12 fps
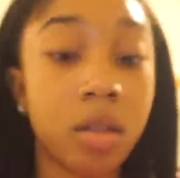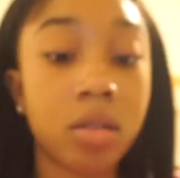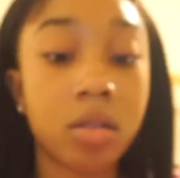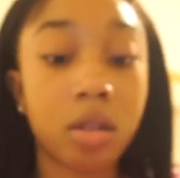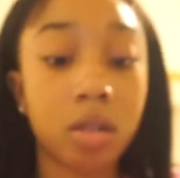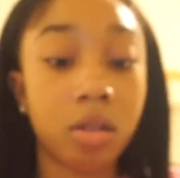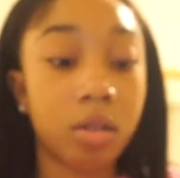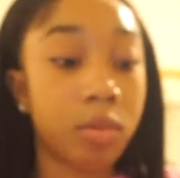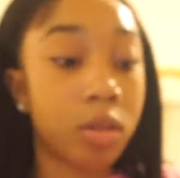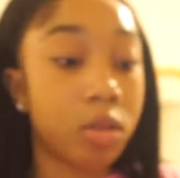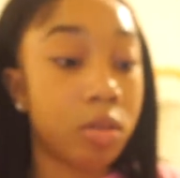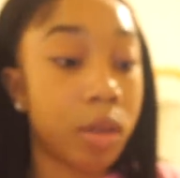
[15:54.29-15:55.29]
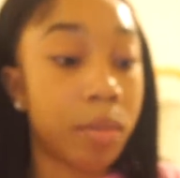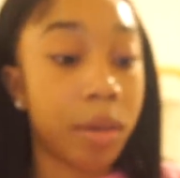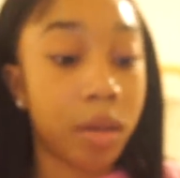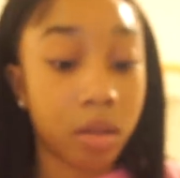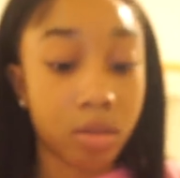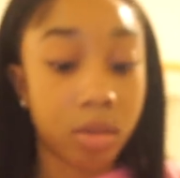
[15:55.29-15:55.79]
So I'm gonna do my
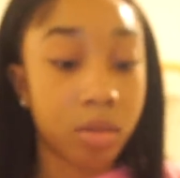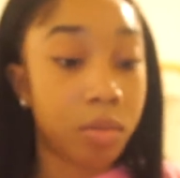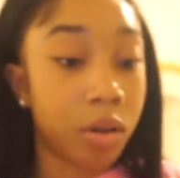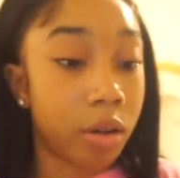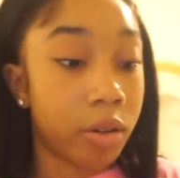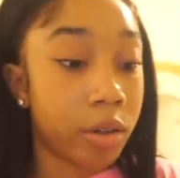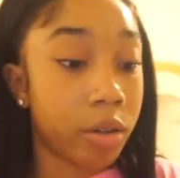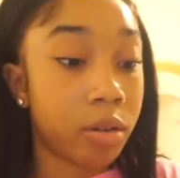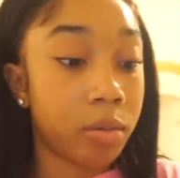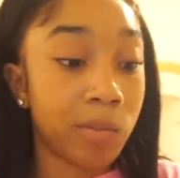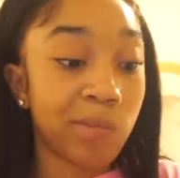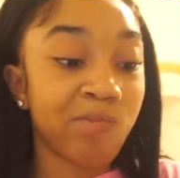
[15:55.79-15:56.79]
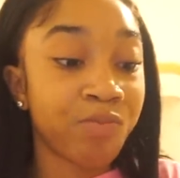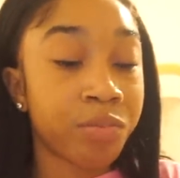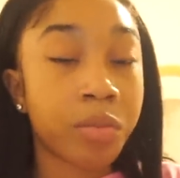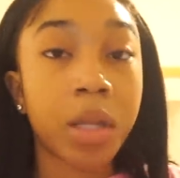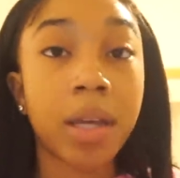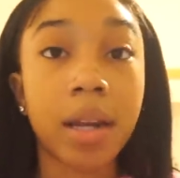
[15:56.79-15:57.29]
makeup tomorrow,
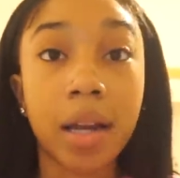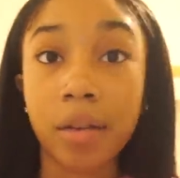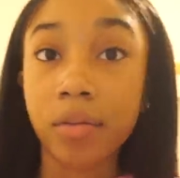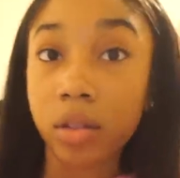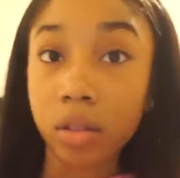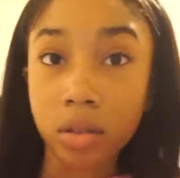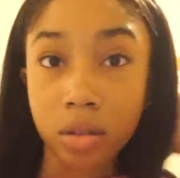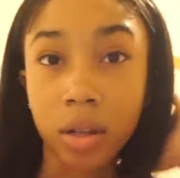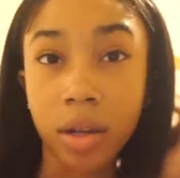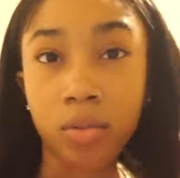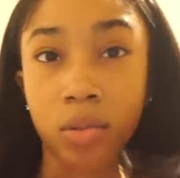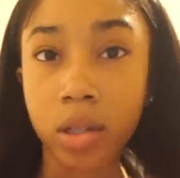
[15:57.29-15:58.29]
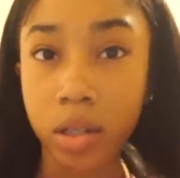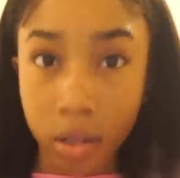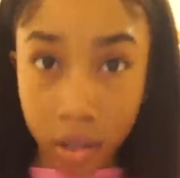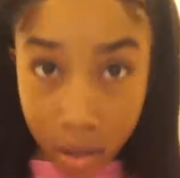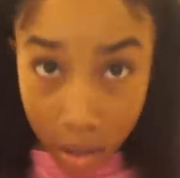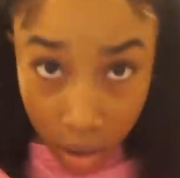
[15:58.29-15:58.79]
and I have to go to school at 1,
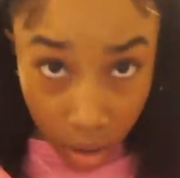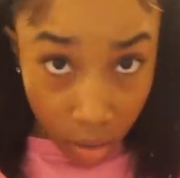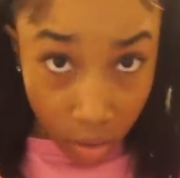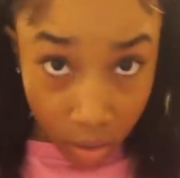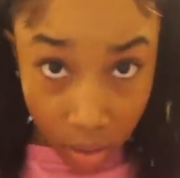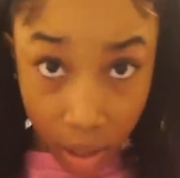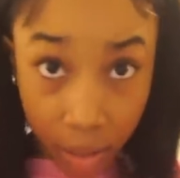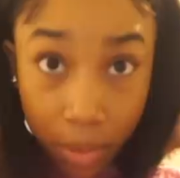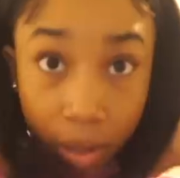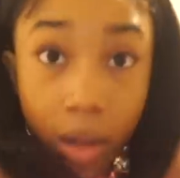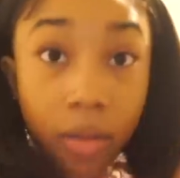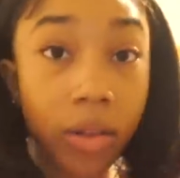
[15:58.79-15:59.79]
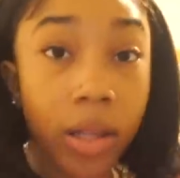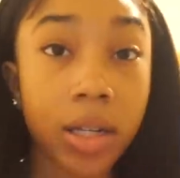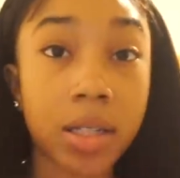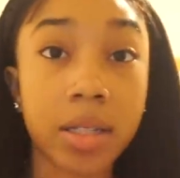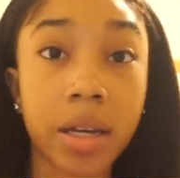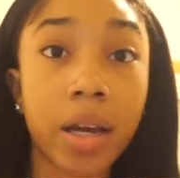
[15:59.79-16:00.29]
so I mean I have a lot
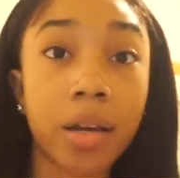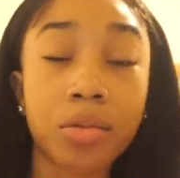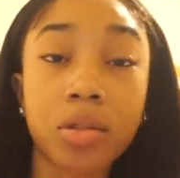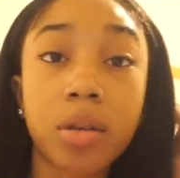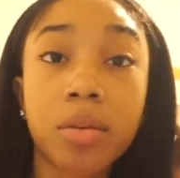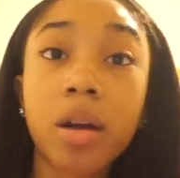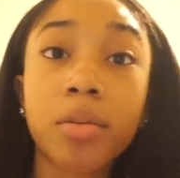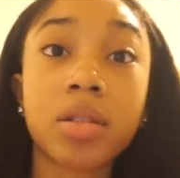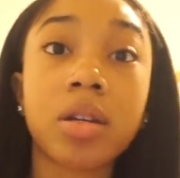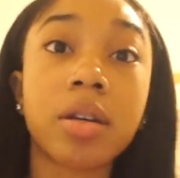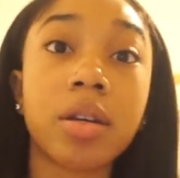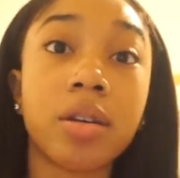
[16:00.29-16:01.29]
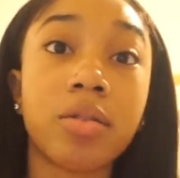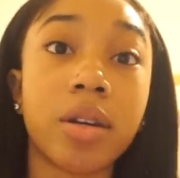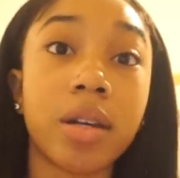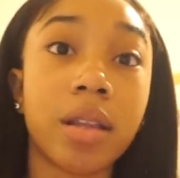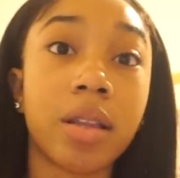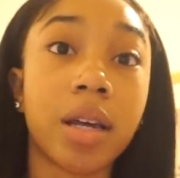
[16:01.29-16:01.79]
of time, so I'll probably start getting
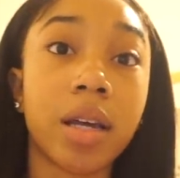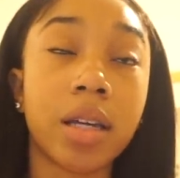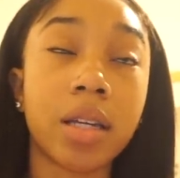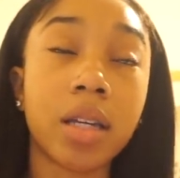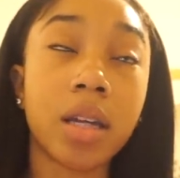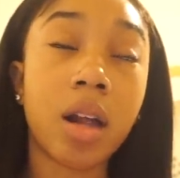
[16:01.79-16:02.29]
ready at like